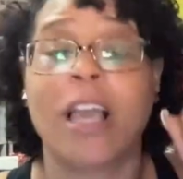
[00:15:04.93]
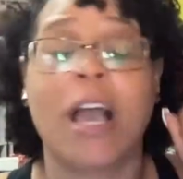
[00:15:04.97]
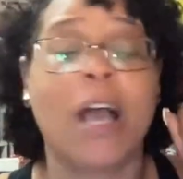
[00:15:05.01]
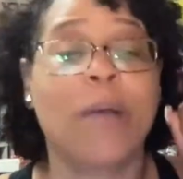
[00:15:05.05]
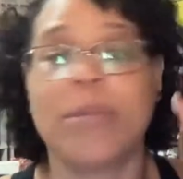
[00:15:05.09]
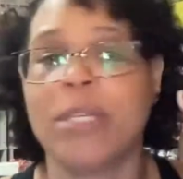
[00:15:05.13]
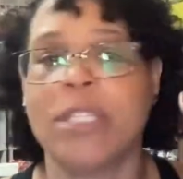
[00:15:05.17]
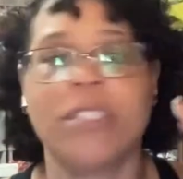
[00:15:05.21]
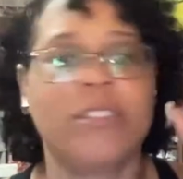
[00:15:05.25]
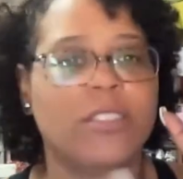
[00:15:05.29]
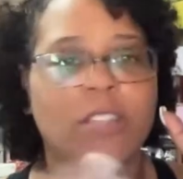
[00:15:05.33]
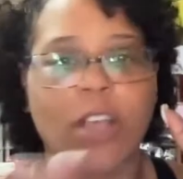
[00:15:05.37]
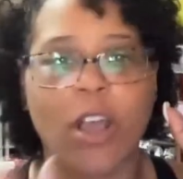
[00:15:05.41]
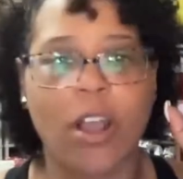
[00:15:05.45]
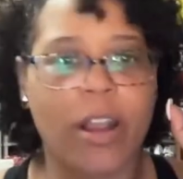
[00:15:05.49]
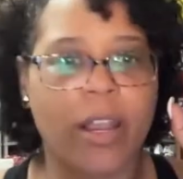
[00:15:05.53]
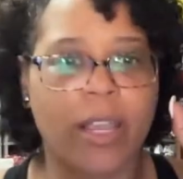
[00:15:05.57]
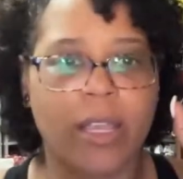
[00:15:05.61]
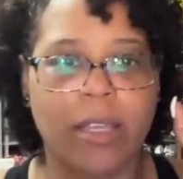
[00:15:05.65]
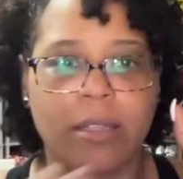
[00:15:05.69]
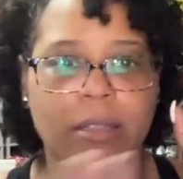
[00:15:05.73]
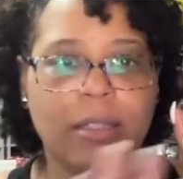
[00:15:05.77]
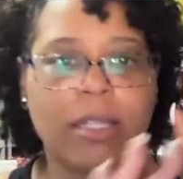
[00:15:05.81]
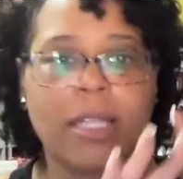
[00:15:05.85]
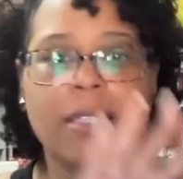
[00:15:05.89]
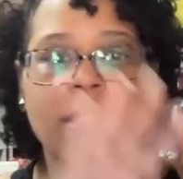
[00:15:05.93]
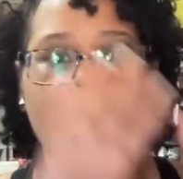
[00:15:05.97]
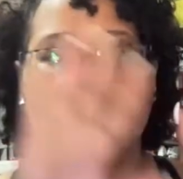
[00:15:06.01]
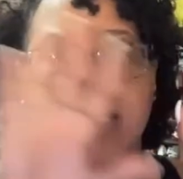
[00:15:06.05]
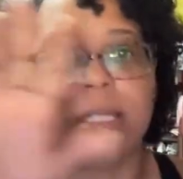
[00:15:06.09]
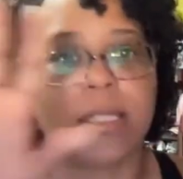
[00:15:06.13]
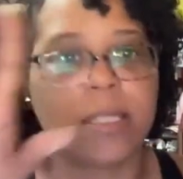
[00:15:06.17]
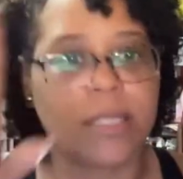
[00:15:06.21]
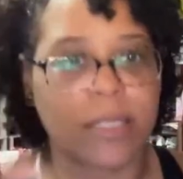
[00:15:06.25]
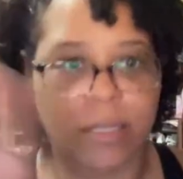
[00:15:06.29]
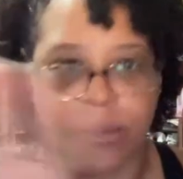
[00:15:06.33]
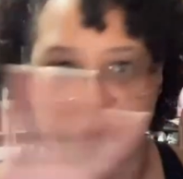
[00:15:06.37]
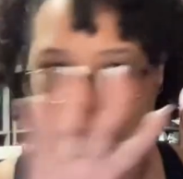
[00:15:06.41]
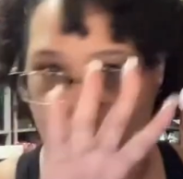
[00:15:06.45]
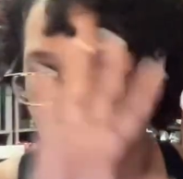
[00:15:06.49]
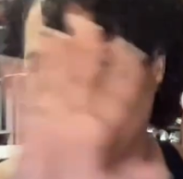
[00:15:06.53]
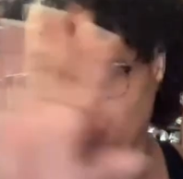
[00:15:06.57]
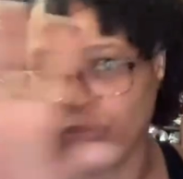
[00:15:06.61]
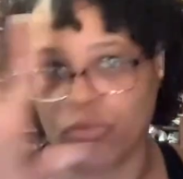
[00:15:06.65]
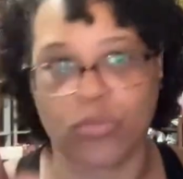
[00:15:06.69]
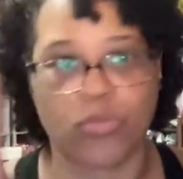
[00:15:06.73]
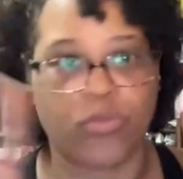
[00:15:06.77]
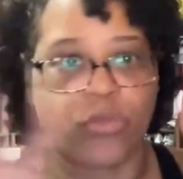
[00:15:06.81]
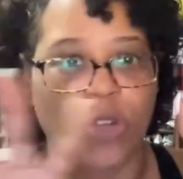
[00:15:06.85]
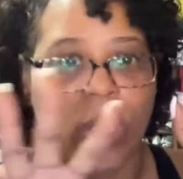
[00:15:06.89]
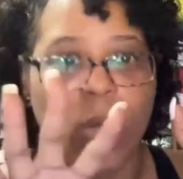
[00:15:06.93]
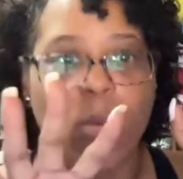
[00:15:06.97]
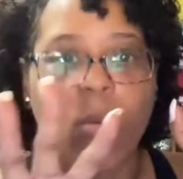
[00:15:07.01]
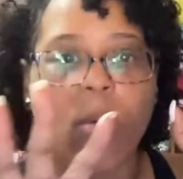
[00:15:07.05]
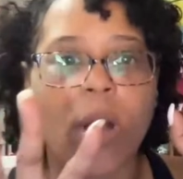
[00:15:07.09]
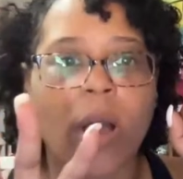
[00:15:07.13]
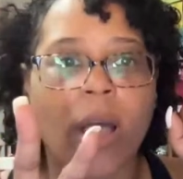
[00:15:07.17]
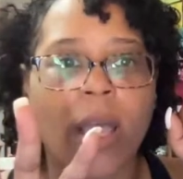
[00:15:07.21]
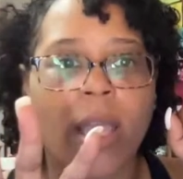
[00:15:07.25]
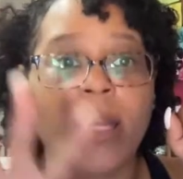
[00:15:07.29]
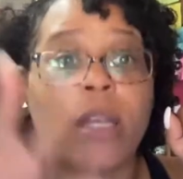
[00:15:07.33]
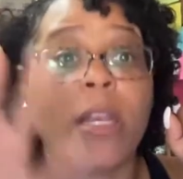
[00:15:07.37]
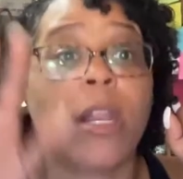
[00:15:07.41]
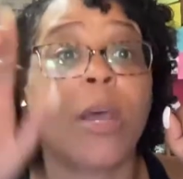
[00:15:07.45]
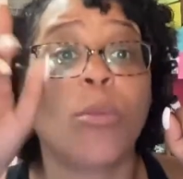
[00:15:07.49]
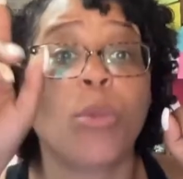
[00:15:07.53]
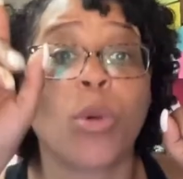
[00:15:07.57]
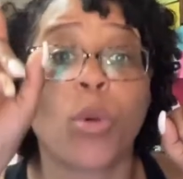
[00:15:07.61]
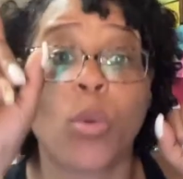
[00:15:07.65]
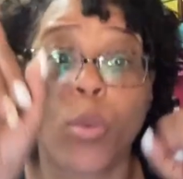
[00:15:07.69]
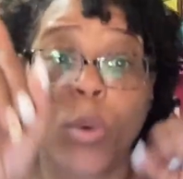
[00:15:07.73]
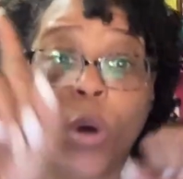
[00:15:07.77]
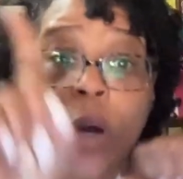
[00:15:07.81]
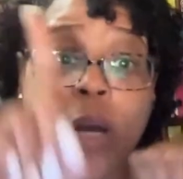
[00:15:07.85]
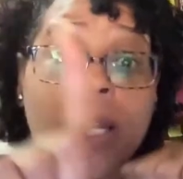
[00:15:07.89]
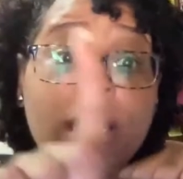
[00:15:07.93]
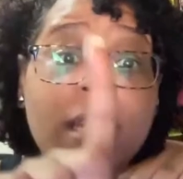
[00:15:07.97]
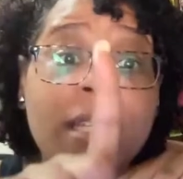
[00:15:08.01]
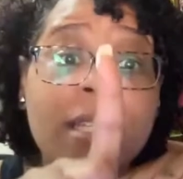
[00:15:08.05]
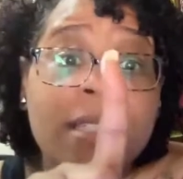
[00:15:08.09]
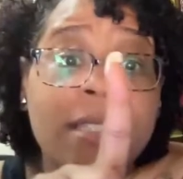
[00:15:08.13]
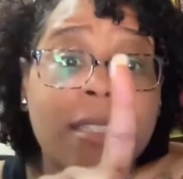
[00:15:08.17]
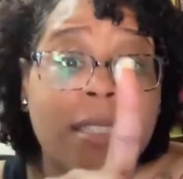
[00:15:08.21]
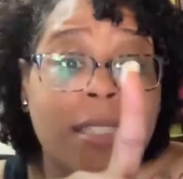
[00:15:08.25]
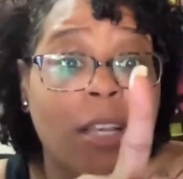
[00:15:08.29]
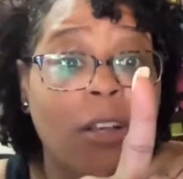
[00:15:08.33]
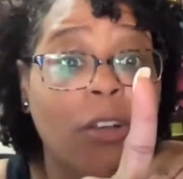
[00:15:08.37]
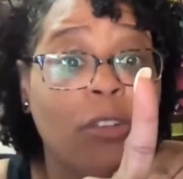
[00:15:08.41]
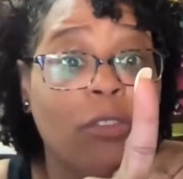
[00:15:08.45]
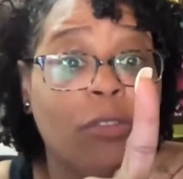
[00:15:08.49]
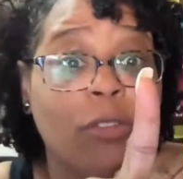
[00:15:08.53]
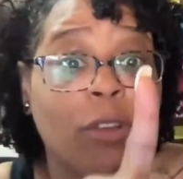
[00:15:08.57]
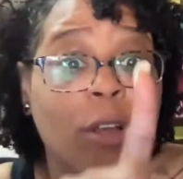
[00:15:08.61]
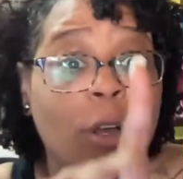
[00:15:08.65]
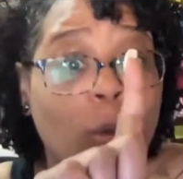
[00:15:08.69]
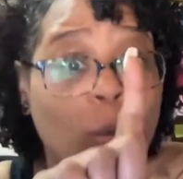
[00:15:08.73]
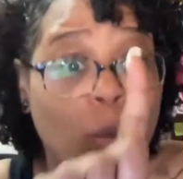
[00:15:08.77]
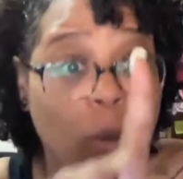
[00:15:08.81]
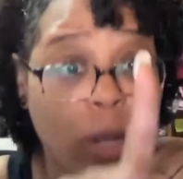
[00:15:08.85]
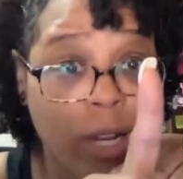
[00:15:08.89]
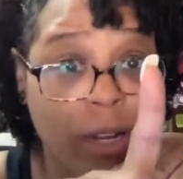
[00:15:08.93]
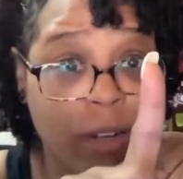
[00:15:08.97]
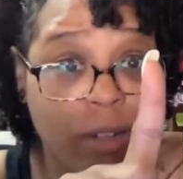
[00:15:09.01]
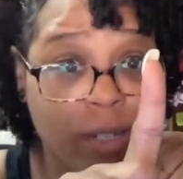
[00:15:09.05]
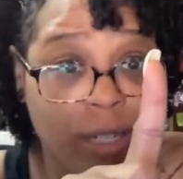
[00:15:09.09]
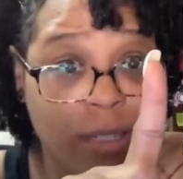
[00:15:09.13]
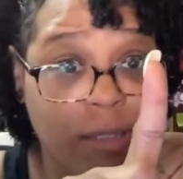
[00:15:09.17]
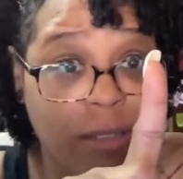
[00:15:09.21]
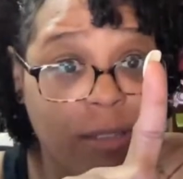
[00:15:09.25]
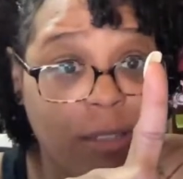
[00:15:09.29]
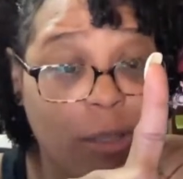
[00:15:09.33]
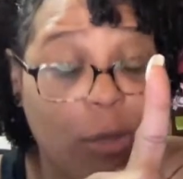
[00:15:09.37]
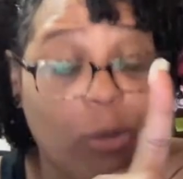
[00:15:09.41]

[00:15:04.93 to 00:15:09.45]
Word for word: I mean, sorry, let's get rewind. Number one is self awareness.